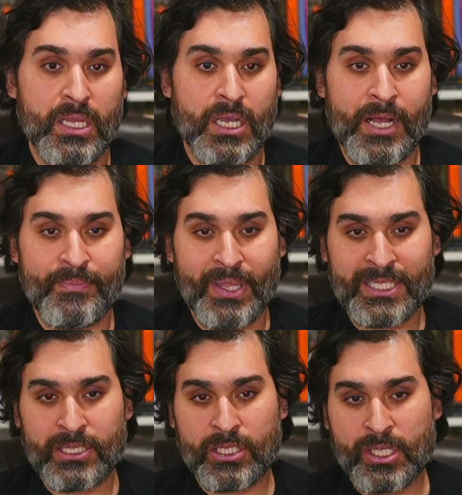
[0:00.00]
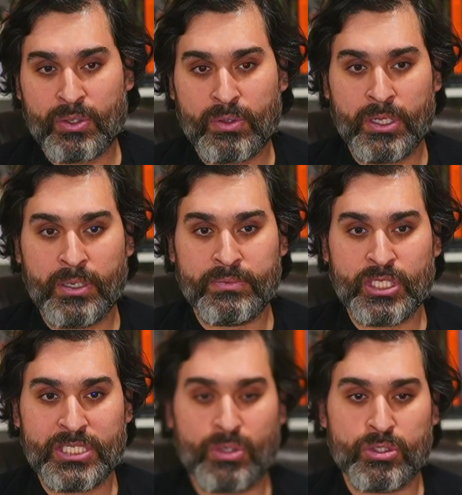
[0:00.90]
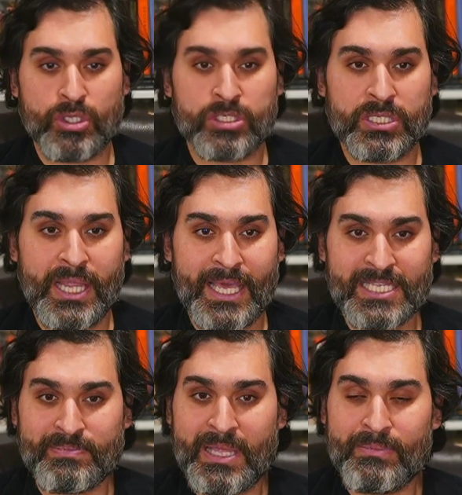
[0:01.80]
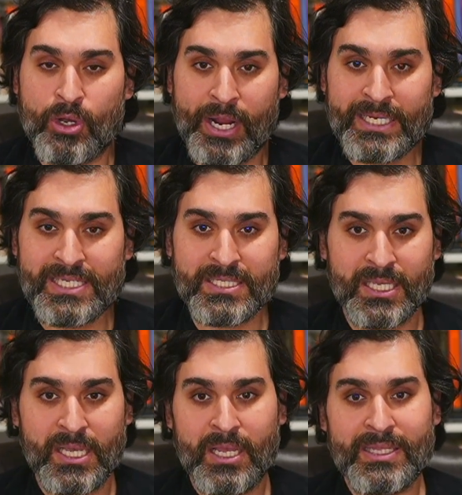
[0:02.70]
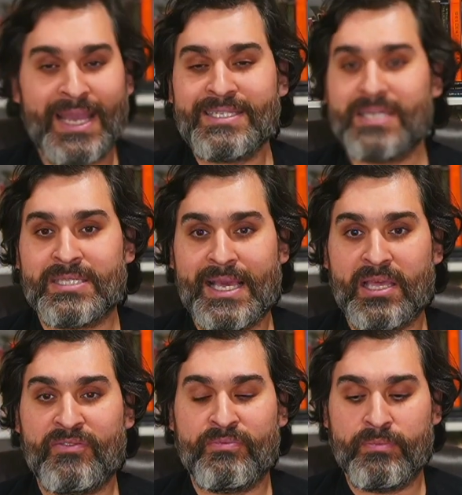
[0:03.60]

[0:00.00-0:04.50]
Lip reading: And then Jason goes on to explain more ideas. The idea is if